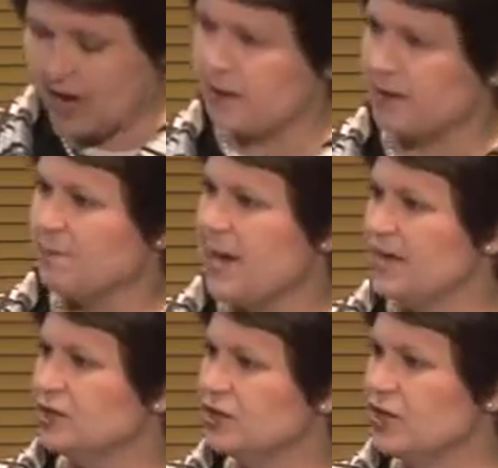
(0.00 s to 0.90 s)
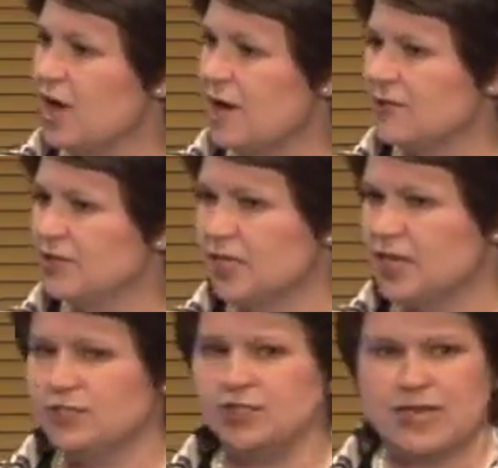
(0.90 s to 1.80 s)
we manage climate
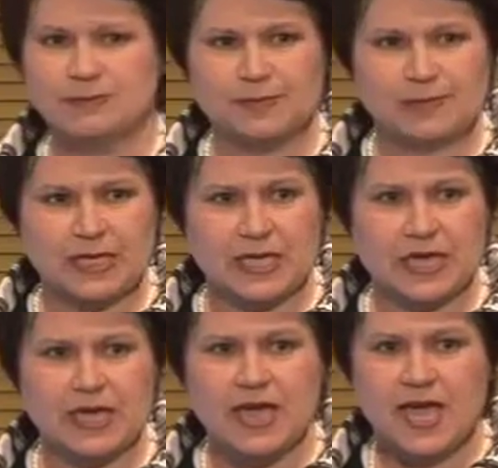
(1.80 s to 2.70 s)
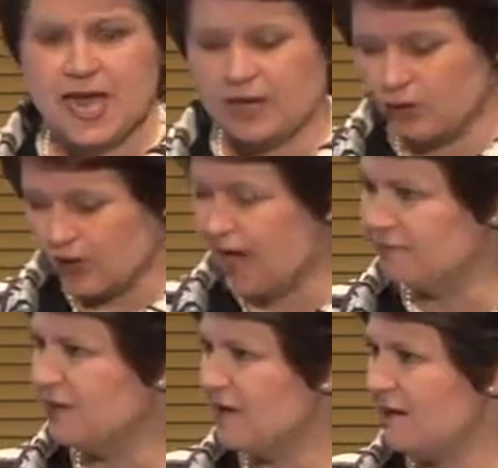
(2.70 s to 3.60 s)
change adaptability and look
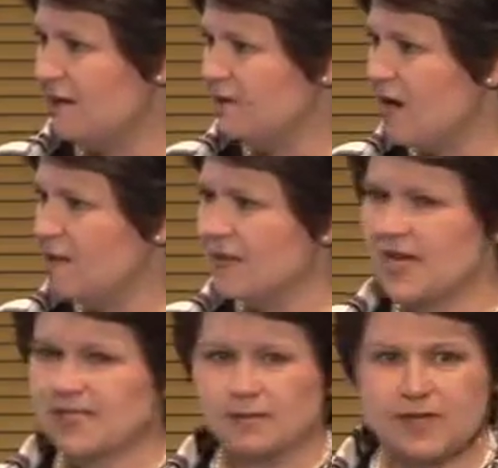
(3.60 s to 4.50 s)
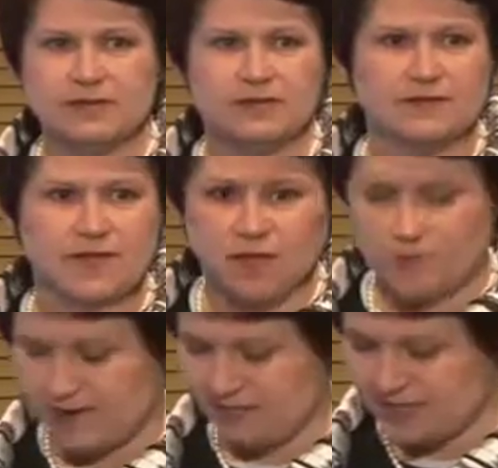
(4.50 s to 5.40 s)
after our environment as we develop
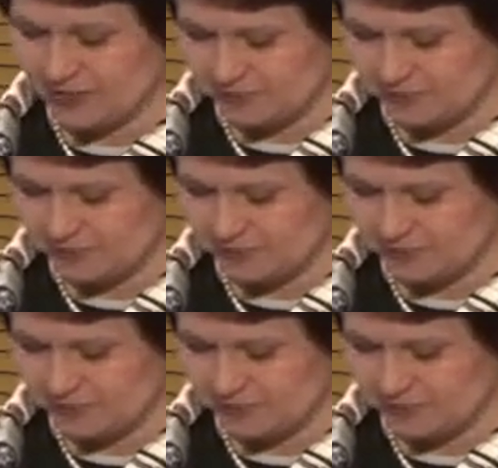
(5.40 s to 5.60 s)
our region